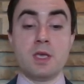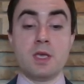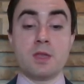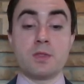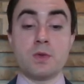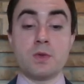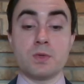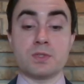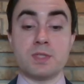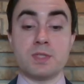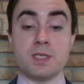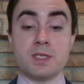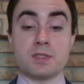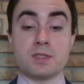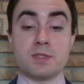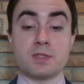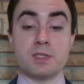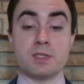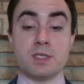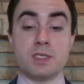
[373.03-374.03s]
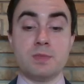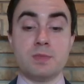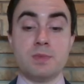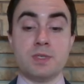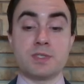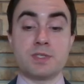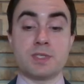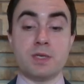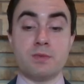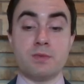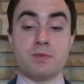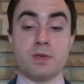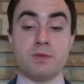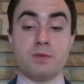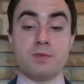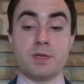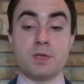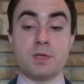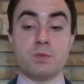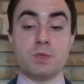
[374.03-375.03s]
Those things are said to be
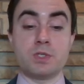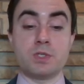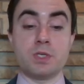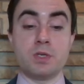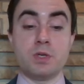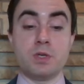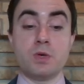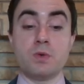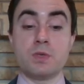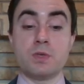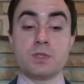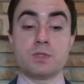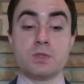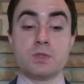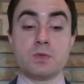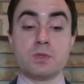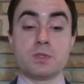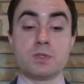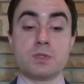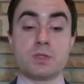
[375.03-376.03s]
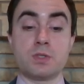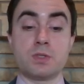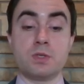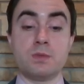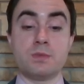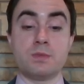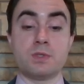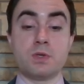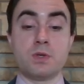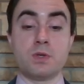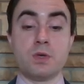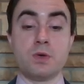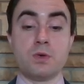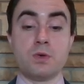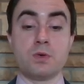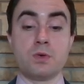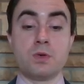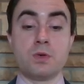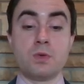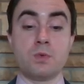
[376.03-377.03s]
self-evident which are known as soon as the terms are known,
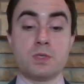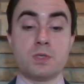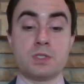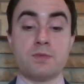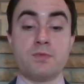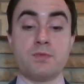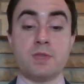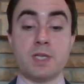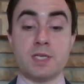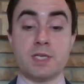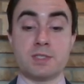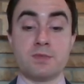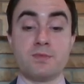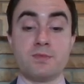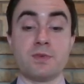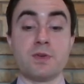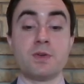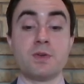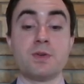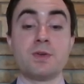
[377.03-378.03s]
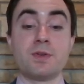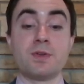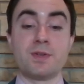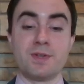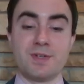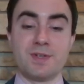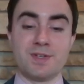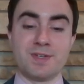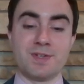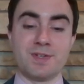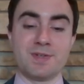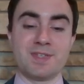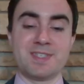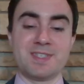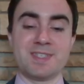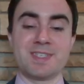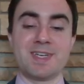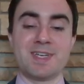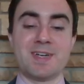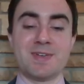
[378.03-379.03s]
which the philosopher, which
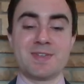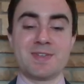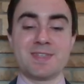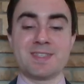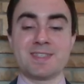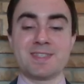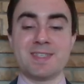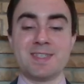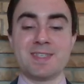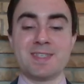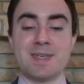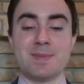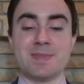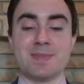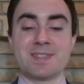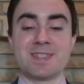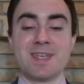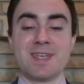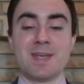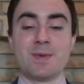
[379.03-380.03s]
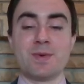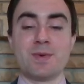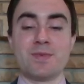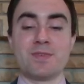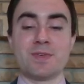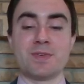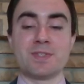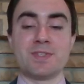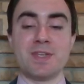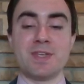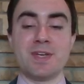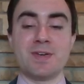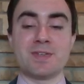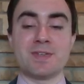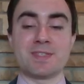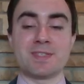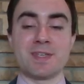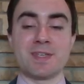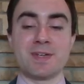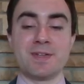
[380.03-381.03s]
is how St. Thomas refers to
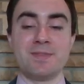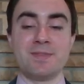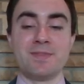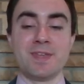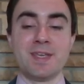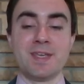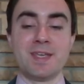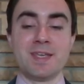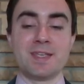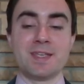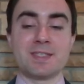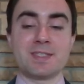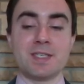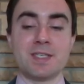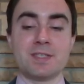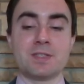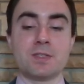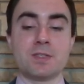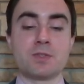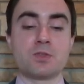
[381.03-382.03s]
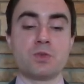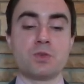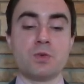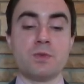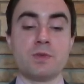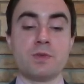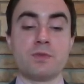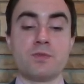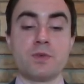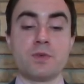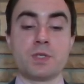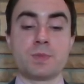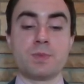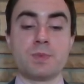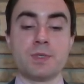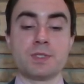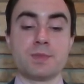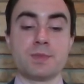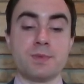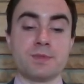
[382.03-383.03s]
Aristotle, says is true of the first
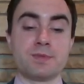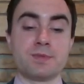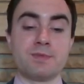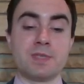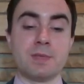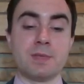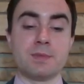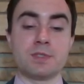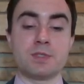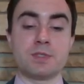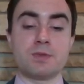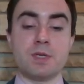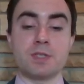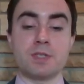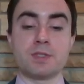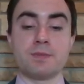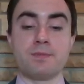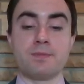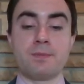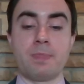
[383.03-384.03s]
principles of demonstration.